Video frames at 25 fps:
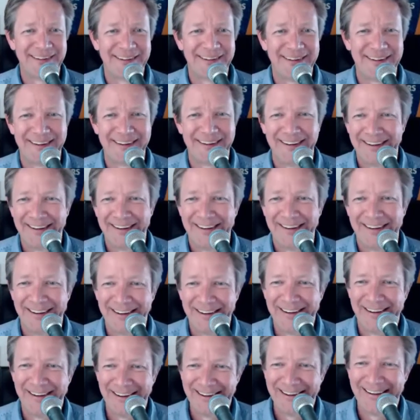
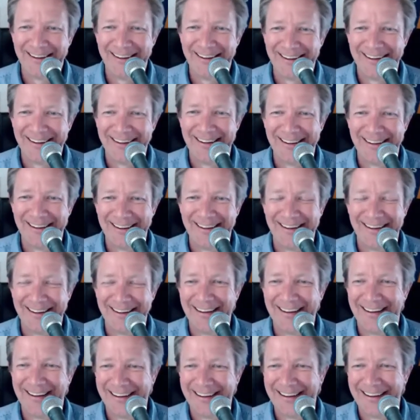
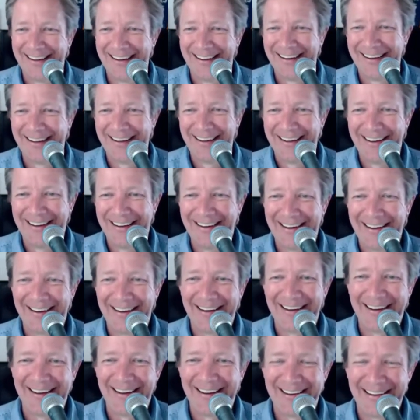
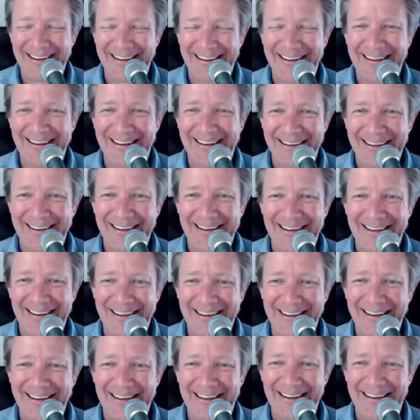[no speech]